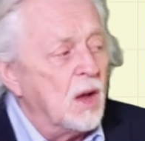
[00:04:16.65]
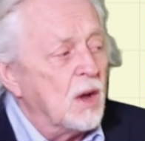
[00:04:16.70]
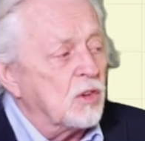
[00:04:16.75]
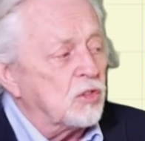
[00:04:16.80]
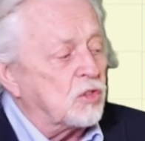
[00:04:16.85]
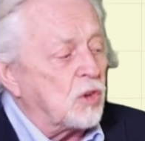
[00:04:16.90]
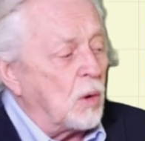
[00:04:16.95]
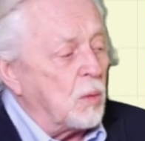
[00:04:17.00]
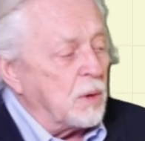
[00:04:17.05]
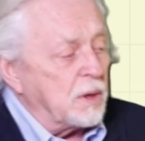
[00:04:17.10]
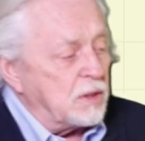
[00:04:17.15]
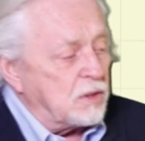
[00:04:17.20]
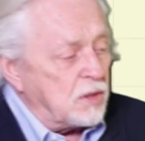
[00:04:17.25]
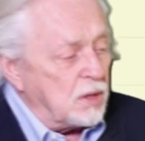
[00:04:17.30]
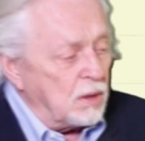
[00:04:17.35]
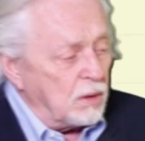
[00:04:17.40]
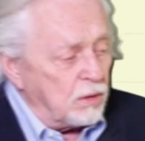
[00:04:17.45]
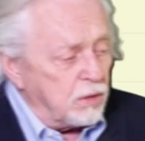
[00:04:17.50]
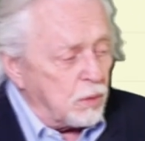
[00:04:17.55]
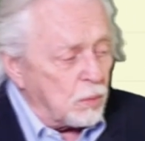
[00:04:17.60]
So
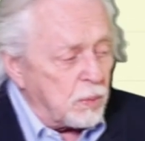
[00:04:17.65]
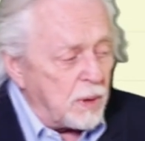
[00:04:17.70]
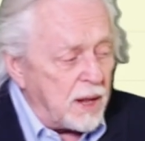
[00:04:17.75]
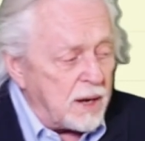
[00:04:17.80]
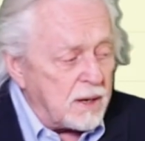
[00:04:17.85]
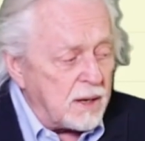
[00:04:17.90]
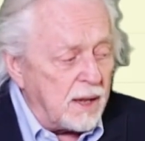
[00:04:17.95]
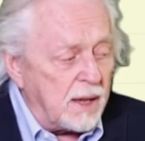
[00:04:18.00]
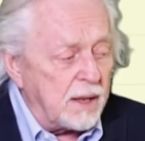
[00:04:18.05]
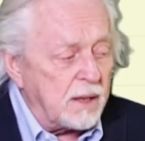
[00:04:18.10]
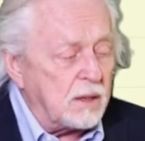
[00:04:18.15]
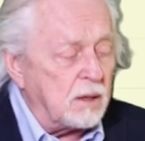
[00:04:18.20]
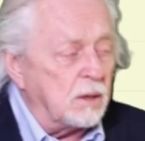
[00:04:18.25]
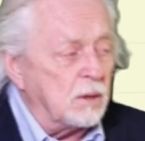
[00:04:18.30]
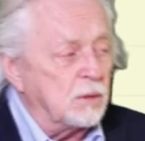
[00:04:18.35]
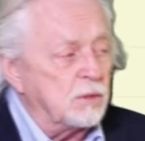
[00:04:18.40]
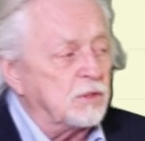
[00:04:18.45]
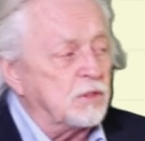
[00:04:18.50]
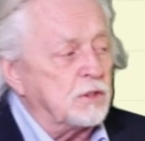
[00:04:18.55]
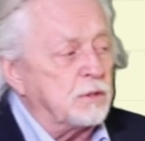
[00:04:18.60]
until the red line
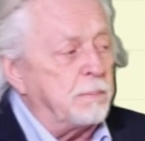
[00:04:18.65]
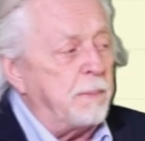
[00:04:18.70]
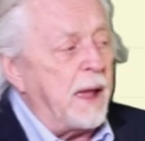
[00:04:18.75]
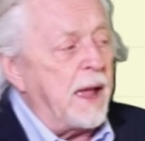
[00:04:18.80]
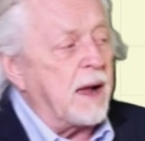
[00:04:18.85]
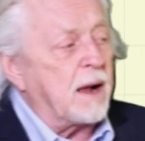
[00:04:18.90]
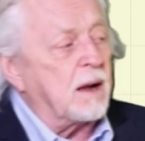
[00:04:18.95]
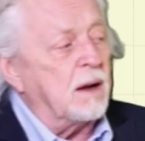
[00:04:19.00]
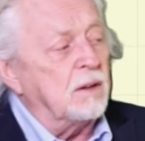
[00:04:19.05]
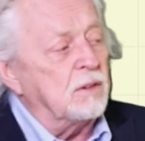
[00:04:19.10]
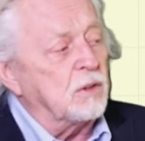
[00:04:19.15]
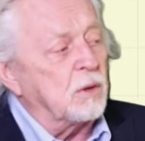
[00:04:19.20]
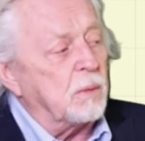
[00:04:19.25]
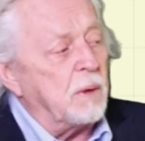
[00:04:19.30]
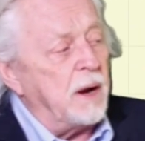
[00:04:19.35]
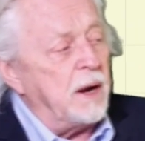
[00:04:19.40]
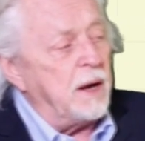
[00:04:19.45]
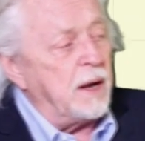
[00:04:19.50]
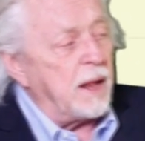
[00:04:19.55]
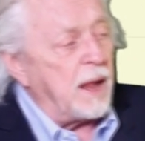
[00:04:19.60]
closes back under
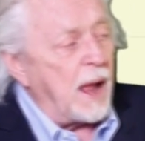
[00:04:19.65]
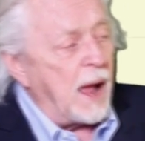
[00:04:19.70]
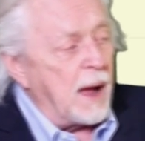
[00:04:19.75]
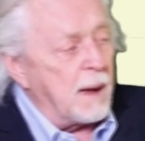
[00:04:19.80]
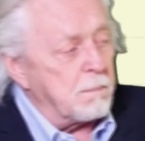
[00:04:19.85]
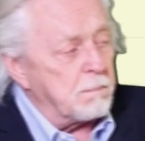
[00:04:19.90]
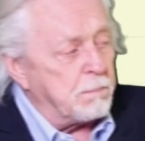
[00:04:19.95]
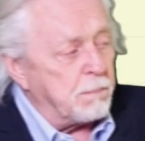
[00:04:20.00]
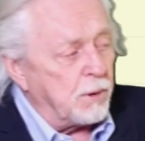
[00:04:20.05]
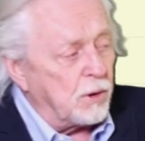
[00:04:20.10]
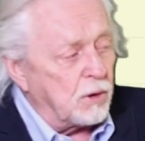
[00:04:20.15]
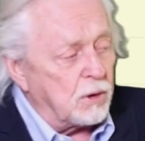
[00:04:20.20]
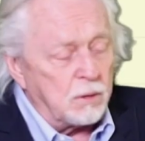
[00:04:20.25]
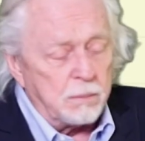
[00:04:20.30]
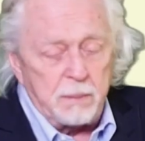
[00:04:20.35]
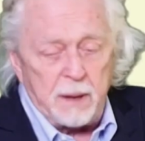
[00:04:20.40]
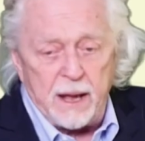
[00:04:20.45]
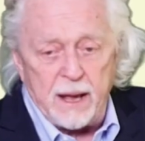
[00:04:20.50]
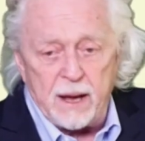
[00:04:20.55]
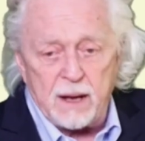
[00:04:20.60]
80 on
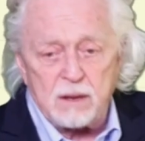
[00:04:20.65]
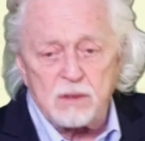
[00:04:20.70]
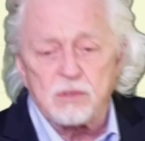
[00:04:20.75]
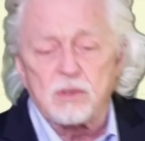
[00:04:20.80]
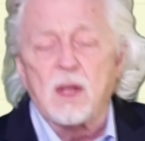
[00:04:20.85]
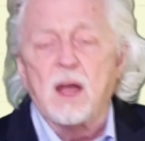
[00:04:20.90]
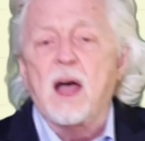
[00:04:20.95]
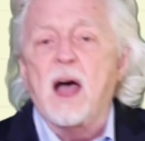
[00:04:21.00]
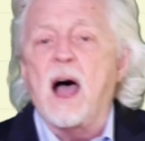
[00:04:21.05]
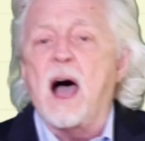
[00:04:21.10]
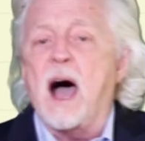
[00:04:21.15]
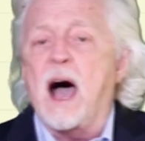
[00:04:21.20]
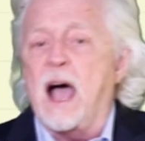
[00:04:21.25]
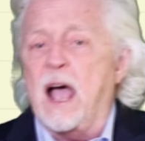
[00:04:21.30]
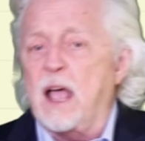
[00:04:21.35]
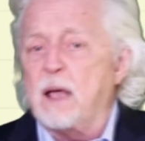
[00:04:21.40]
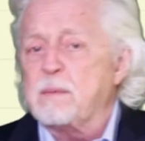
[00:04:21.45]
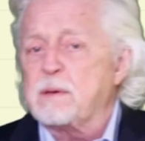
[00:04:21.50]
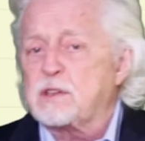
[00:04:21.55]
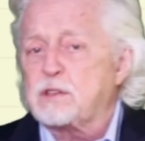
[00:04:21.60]
pullbacks,
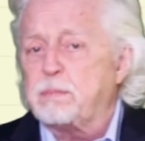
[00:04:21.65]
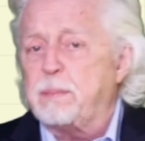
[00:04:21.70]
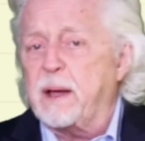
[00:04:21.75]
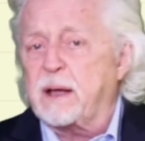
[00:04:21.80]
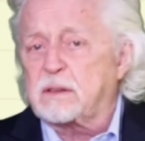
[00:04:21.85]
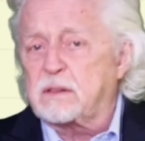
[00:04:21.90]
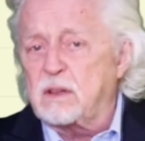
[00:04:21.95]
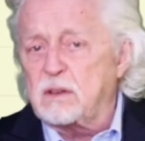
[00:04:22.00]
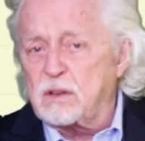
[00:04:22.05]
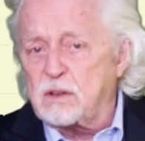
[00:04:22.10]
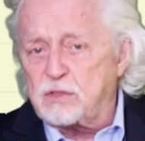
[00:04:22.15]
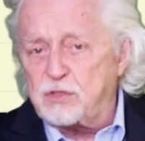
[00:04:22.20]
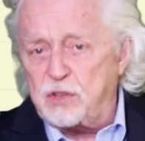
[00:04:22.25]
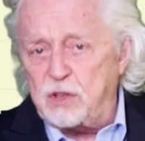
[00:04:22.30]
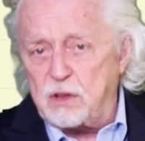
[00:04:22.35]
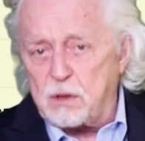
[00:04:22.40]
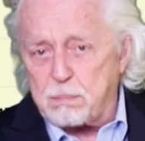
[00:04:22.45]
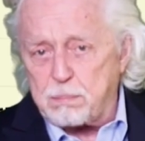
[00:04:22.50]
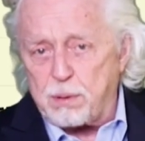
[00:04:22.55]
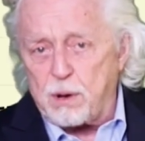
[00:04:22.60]
I am expecting to see
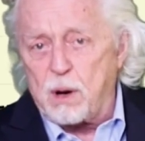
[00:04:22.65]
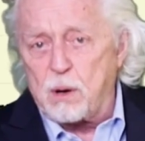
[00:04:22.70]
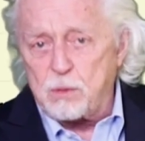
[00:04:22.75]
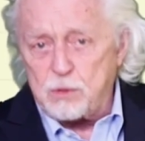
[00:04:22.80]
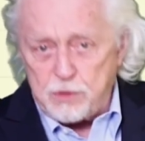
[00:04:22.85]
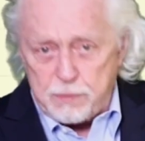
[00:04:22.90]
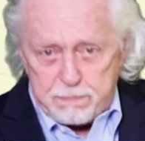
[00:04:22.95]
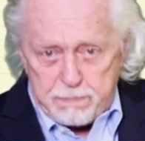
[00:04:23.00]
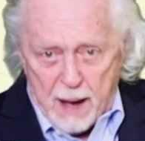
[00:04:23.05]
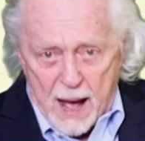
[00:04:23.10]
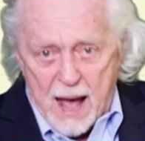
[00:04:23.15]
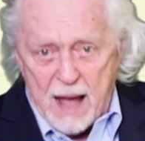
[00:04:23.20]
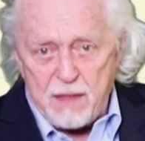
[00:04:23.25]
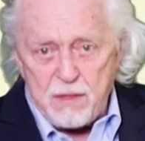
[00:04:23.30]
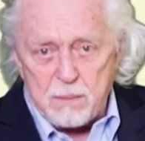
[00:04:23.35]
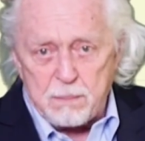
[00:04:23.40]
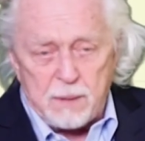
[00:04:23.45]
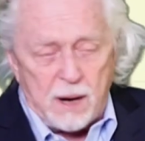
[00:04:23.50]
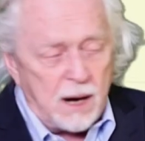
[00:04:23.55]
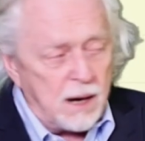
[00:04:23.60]
the pros buy
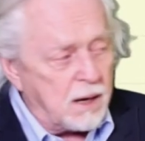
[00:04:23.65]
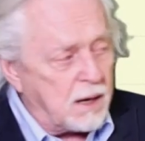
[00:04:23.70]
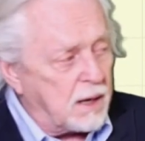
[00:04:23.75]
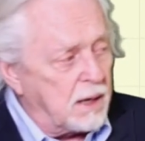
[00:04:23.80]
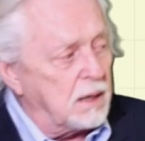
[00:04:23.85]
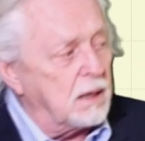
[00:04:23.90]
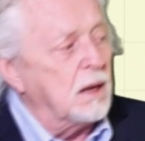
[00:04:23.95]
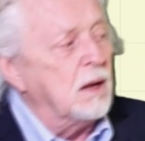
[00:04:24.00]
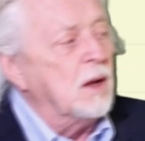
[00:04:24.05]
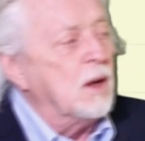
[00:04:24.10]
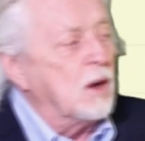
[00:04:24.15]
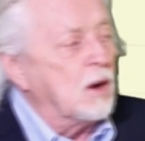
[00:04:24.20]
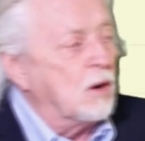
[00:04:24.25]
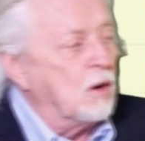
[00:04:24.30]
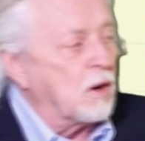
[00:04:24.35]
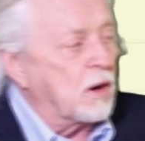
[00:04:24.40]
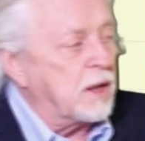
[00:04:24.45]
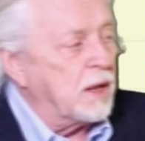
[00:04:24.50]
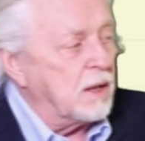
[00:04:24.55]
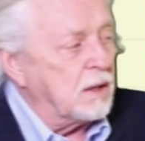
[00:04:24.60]
the market,
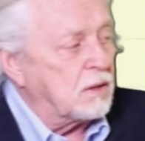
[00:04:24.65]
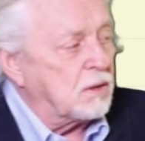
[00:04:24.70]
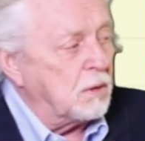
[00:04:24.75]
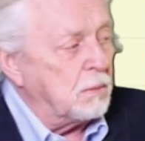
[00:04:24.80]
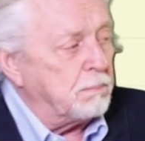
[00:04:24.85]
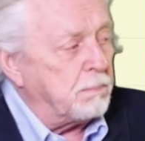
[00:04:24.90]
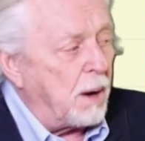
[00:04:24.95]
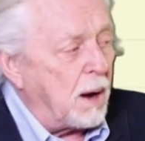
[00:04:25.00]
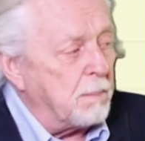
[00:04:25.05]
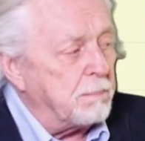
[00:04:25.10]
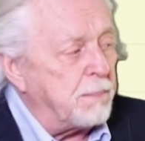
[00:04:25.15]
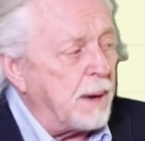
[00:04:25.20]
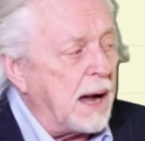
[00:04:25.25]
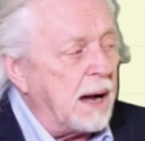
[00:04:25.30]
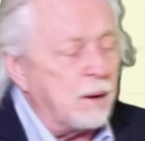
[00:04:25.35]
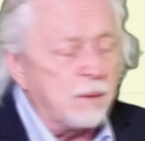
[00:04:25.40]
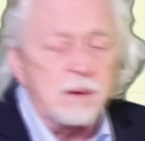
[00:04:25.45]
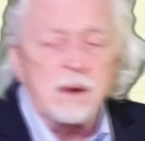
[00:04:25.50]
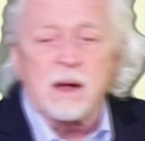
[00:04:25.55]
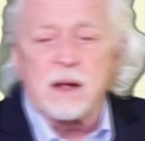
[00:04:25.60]
looking to pump
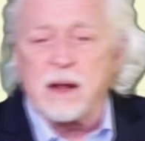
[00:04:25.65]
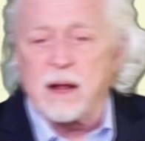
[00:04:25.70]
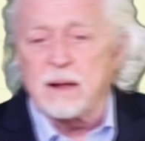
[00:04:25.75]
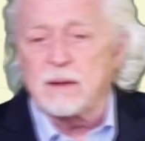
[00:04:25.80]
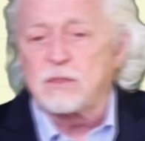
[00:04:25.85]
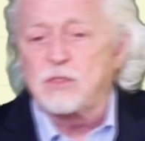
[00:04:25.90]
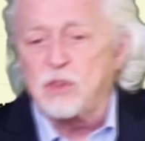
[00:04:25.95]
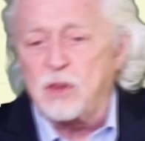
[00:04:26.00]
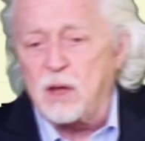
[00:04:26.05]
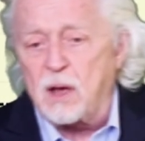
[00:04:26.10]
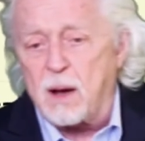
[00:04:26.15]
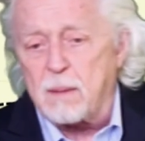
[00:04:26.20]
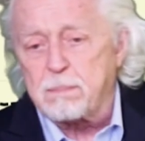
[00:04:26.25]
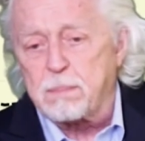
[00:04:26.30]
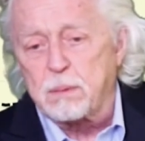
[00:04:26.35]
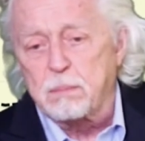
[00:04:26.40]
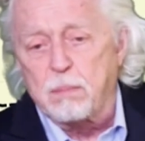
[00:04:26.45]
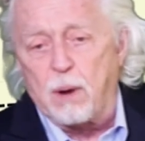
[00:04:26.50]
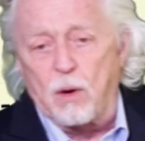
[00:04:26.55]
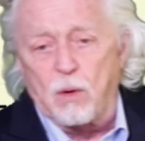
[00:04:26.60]
out against the
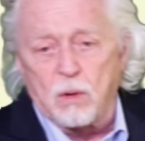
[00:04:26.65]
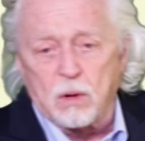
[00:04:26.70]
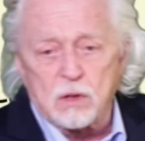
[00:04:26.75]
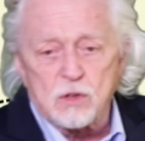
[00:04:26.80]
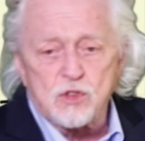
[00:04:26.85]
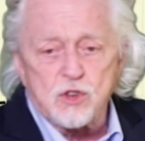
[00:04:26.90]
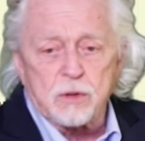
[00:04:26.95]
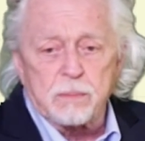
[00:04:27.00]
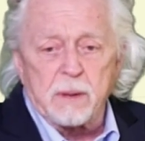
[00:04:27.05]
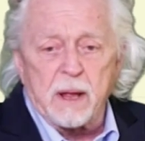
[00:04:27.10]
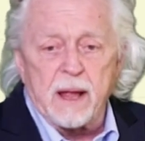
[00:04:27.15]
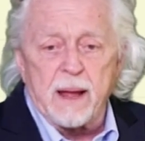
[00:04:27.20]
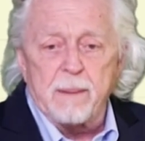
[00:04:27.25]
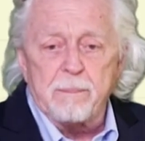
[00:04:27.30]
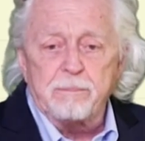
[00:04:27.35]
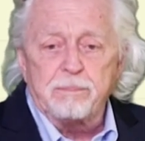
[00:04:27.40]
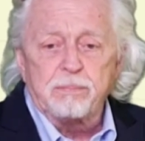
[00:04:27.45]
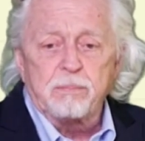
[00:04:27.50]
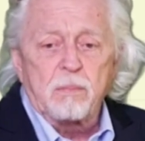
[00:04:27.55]
upper Bollinger Band.